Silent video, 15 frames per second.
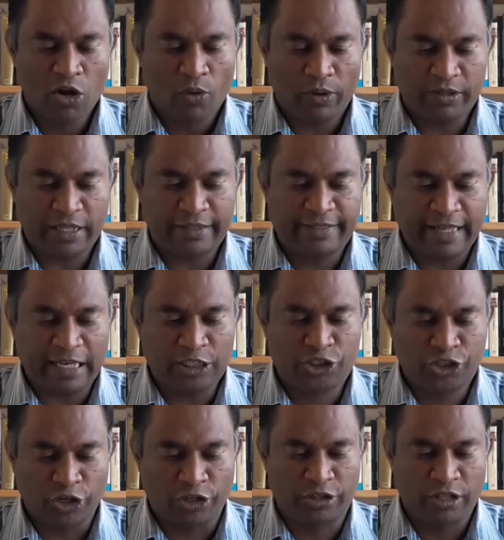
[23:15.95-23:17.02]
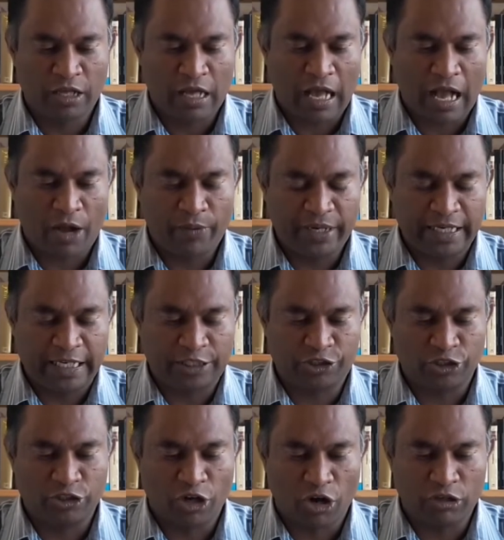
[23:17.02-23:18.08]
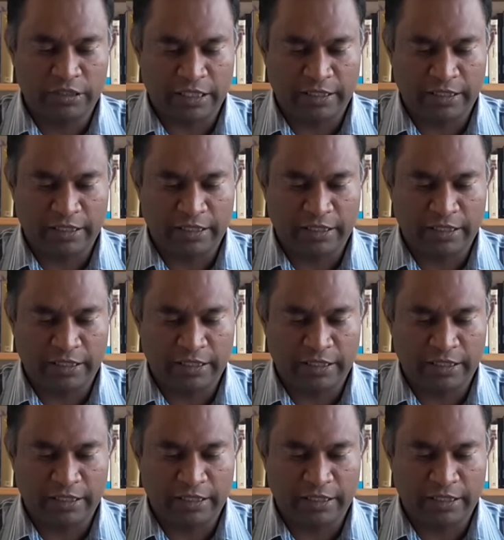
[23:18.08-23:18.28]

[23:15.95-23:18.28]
Well, the third truth uh, we need to note